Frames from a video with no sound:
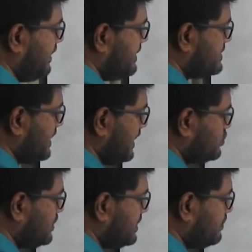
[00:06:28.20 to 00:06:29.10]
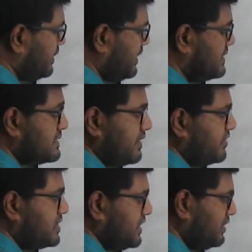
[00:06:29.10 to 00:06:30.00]
its atomic number is
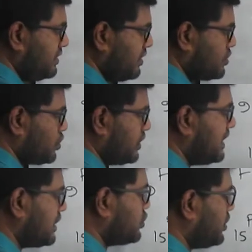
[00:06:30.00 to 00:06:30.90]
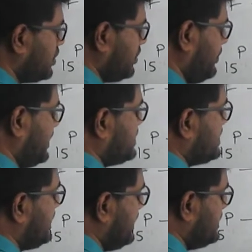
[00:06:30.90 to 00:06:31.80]
17. So electronic
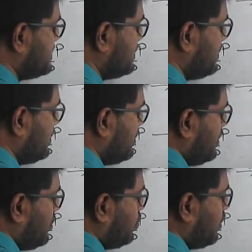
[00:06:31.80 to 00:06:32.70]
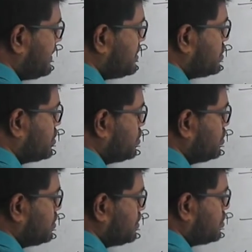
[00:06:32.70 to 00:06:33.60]
configuration is
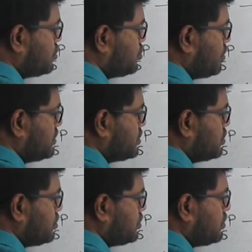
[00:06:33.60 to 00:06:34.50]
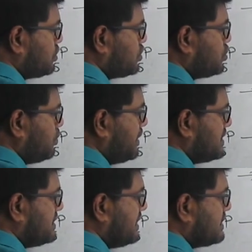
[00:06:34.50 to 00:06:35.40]
1s2, 2s2,
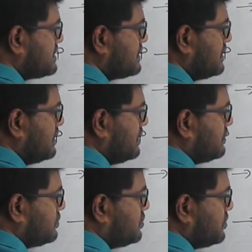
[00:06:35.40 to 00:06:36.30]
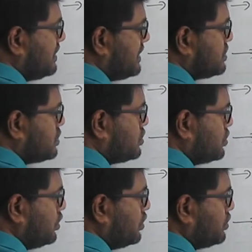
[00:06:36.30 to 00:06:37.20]
2p6,
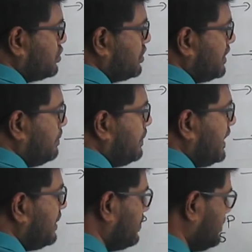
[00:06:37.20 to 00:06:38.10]
3s2, 3p.